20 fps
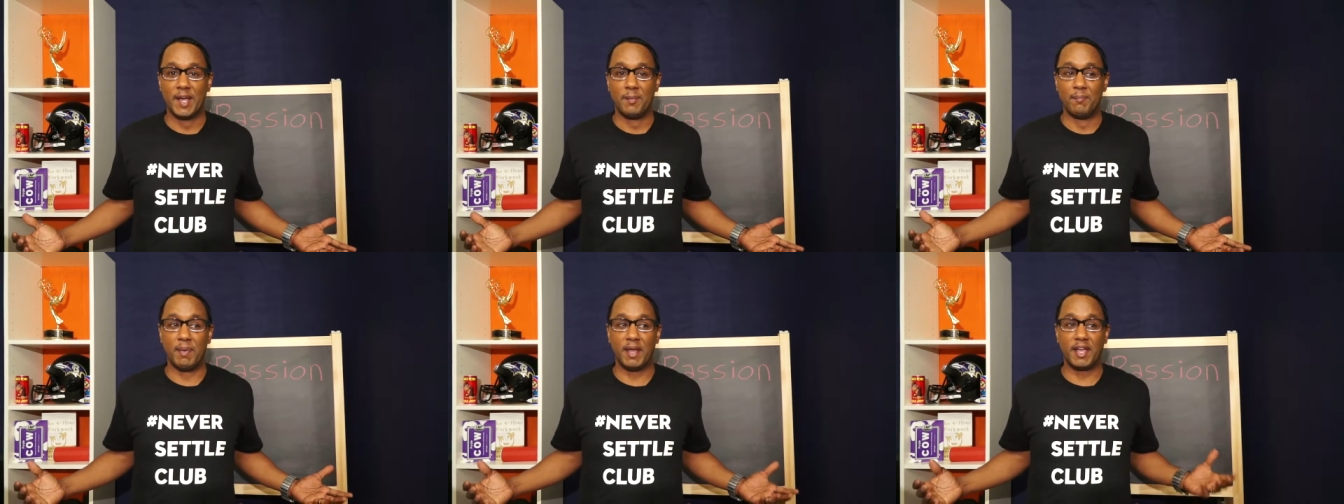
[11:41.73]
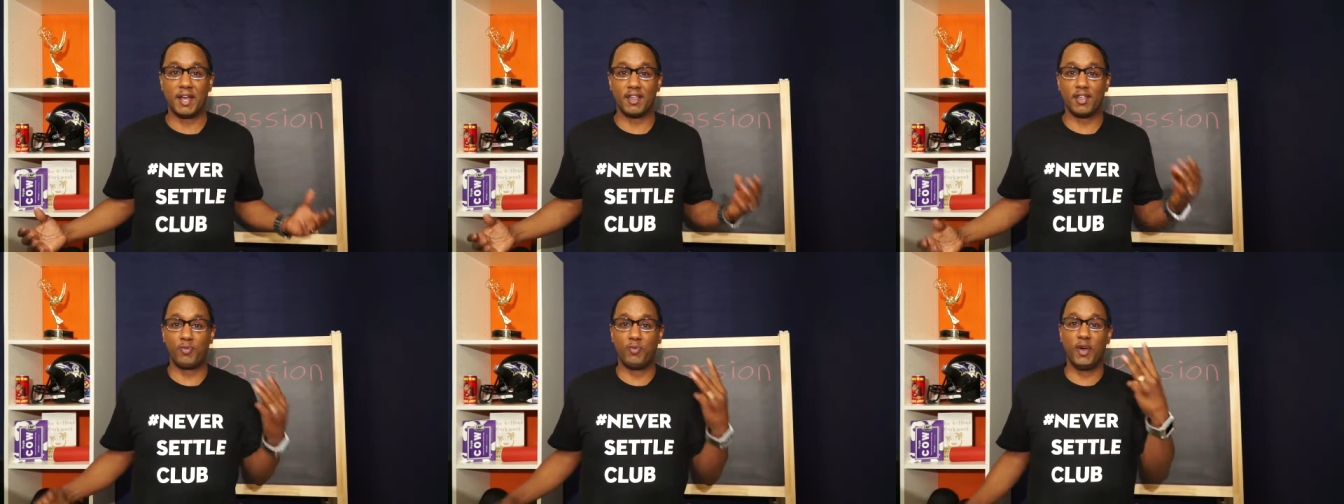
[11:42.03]

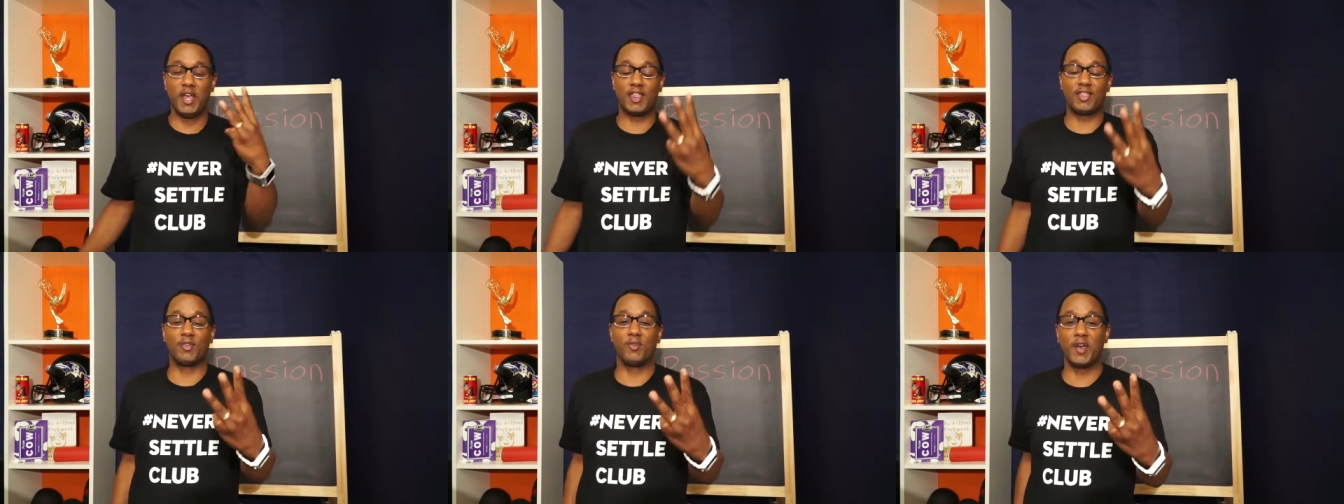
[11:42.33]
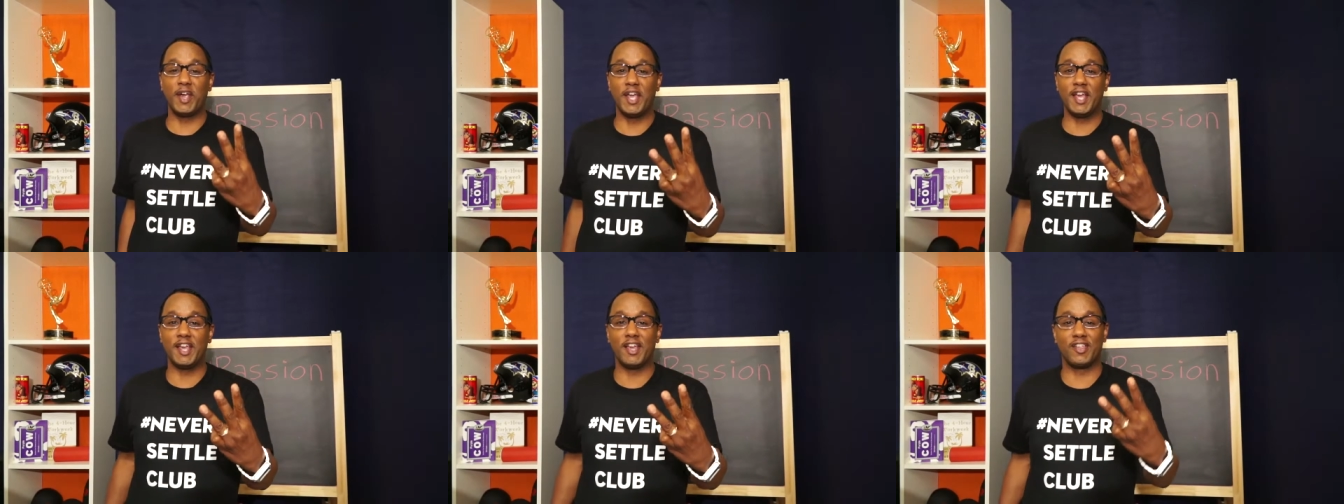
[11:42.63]
Because week
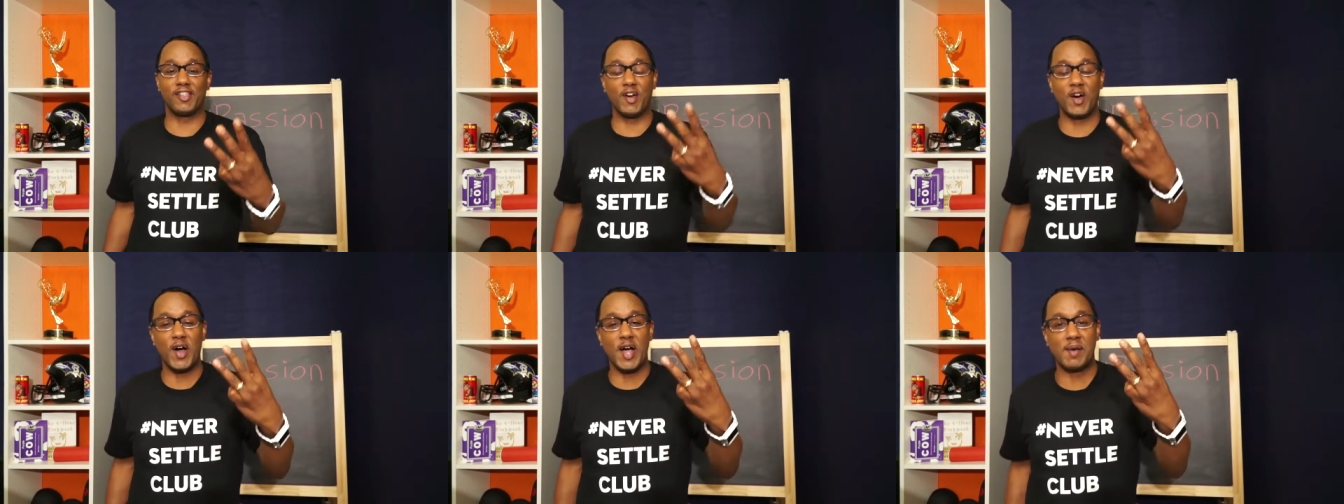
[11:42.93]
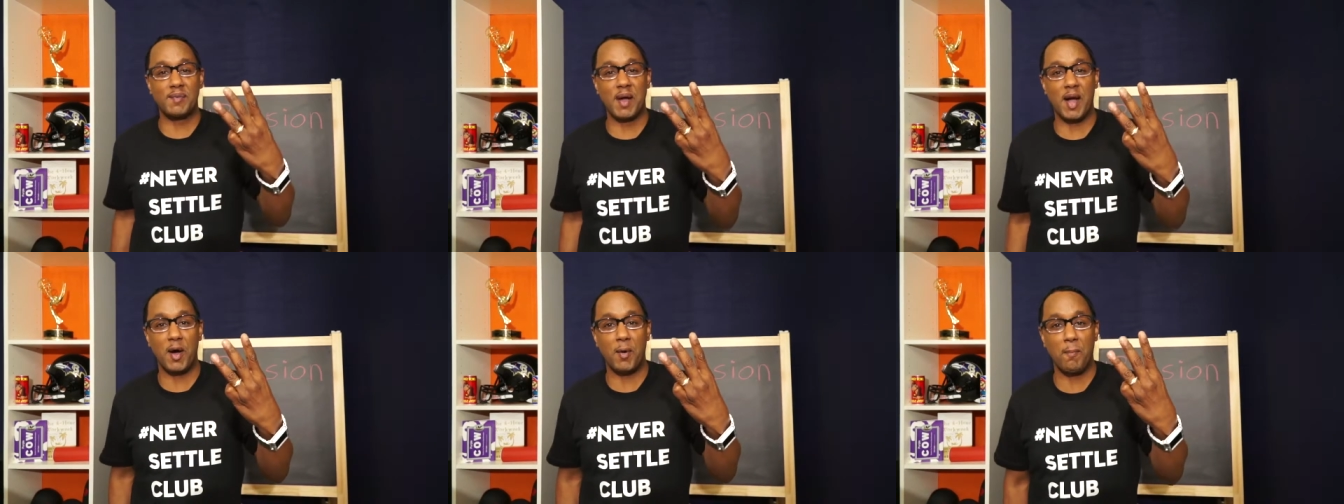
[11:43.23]
3 is all
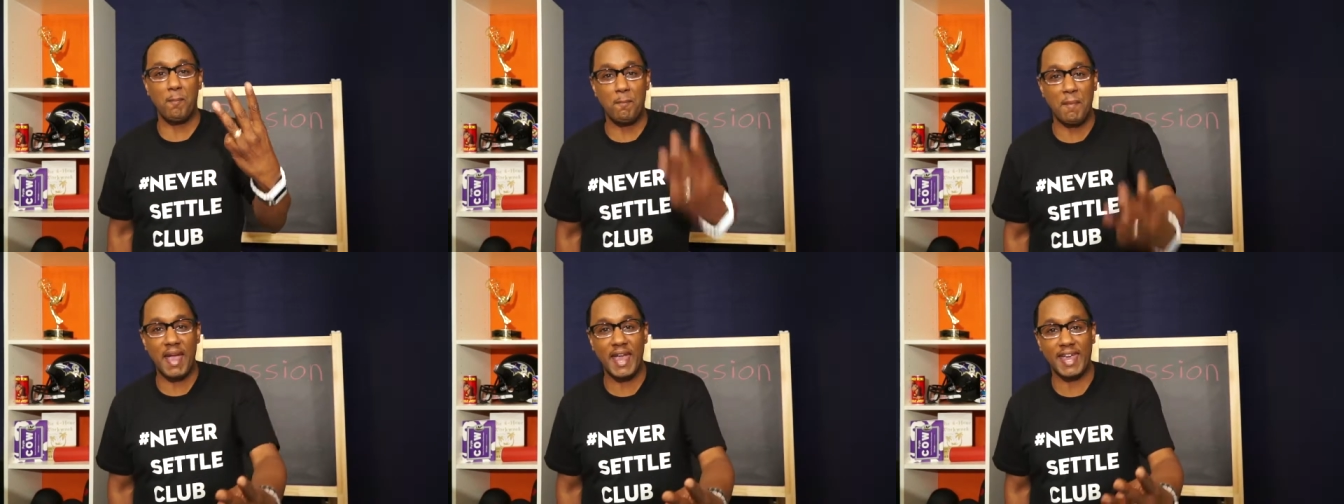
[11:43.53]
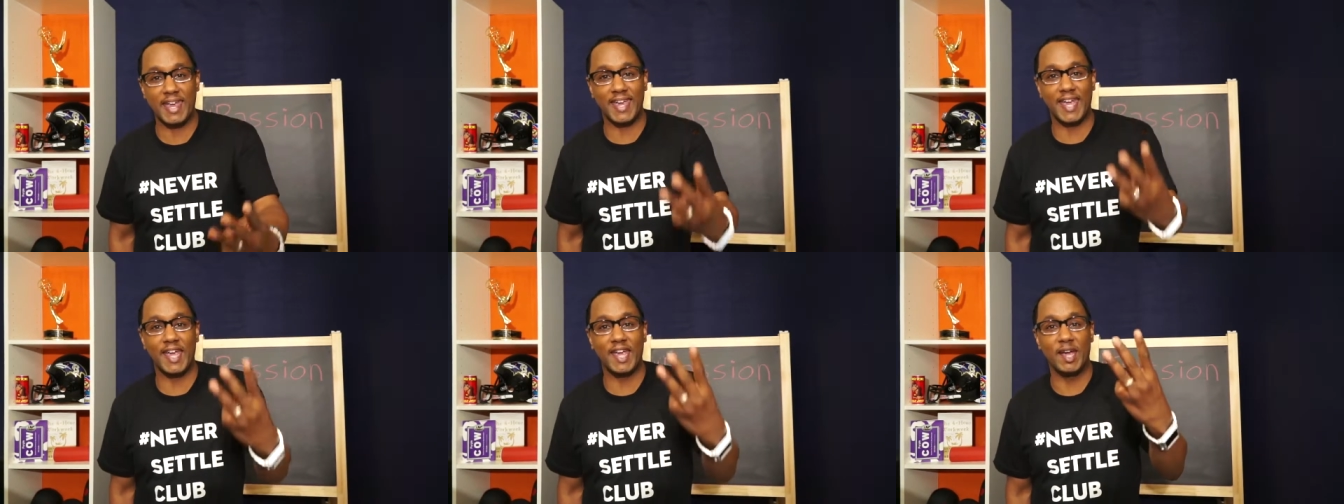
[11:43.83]
about
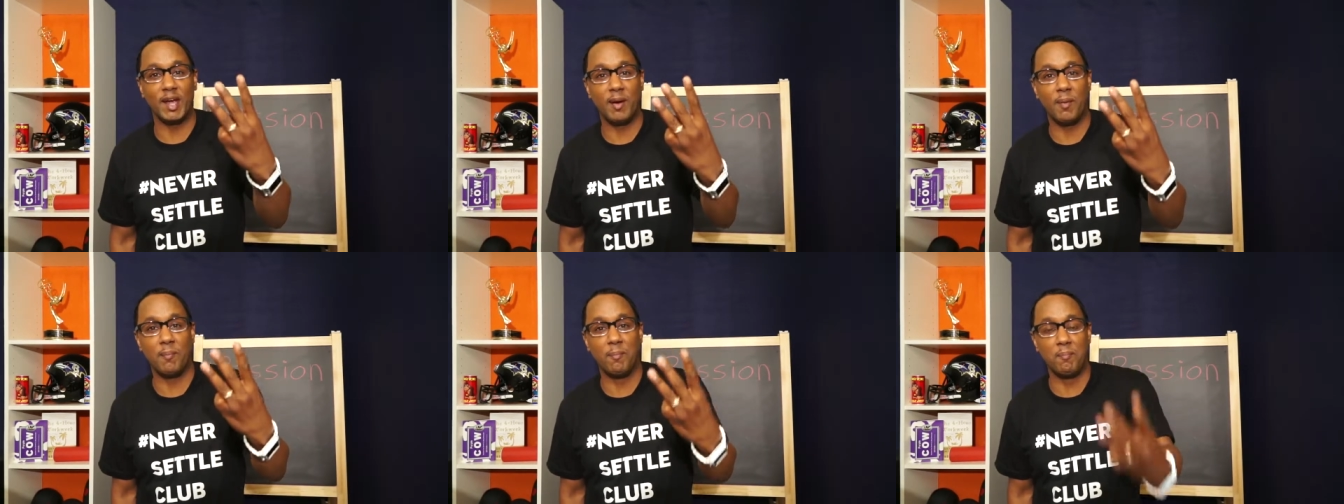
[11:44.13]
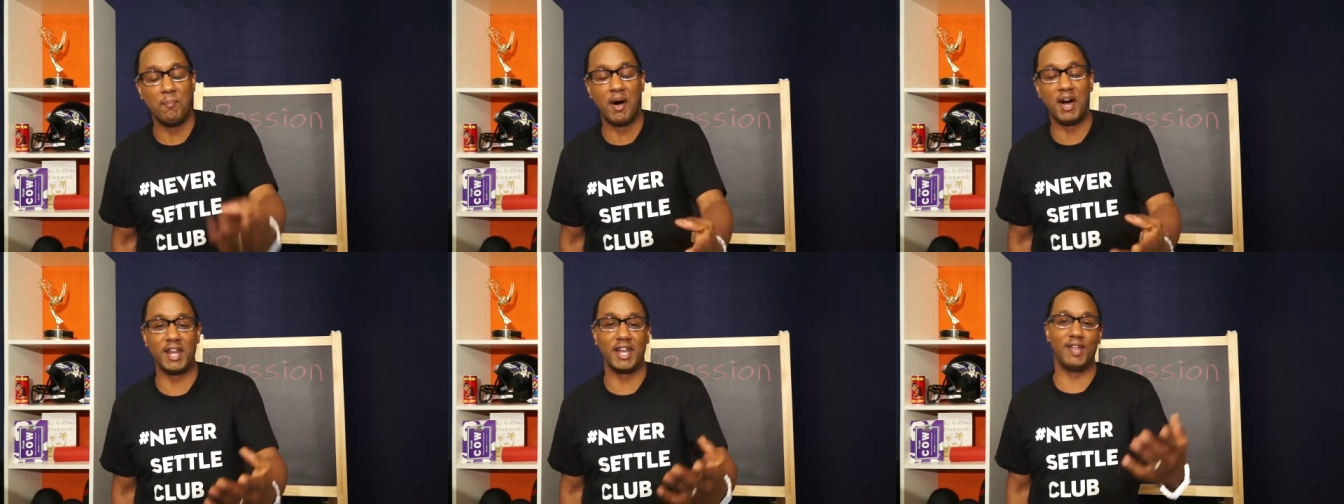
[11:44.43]
making
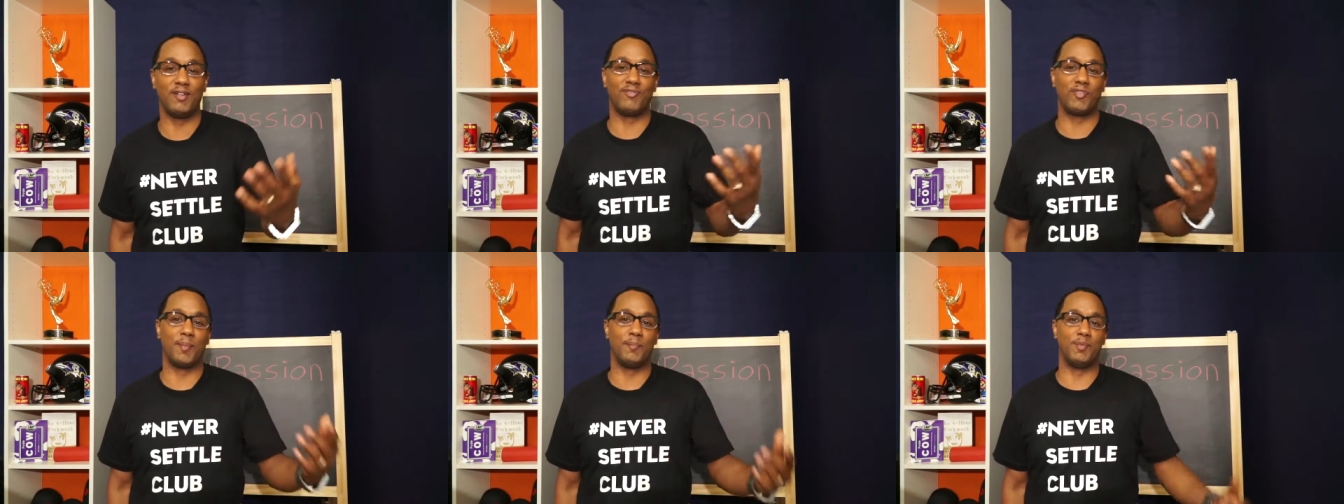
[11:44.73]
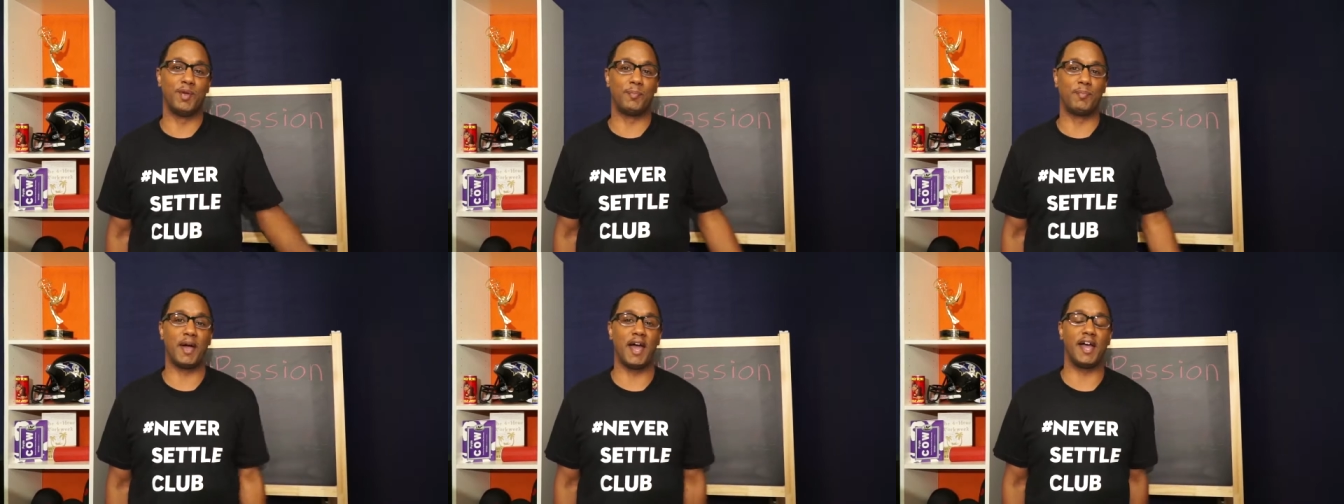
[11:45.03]
money from
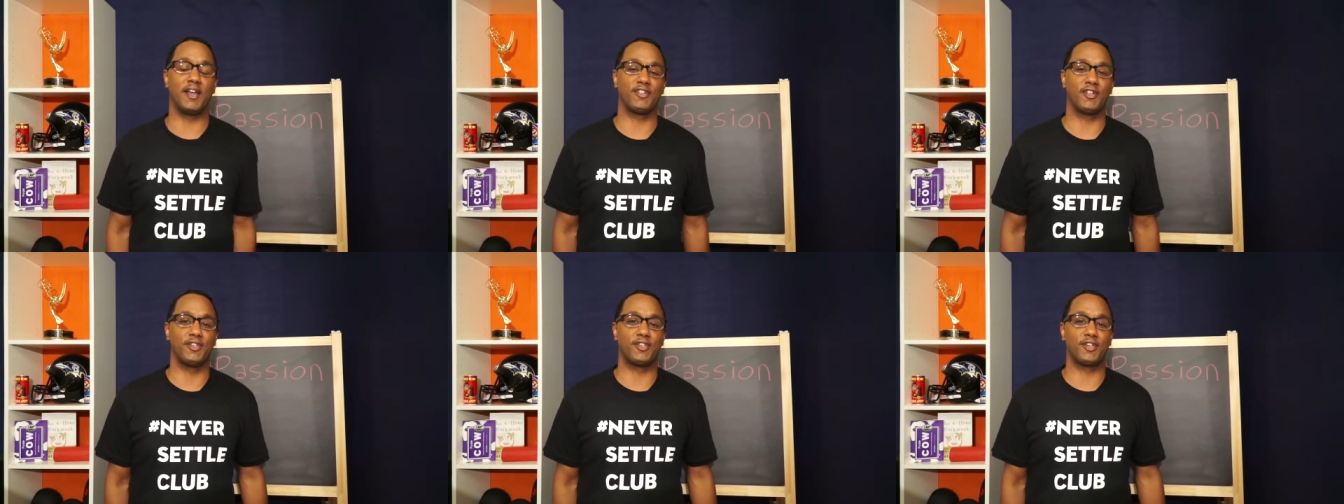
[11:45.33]
your passion.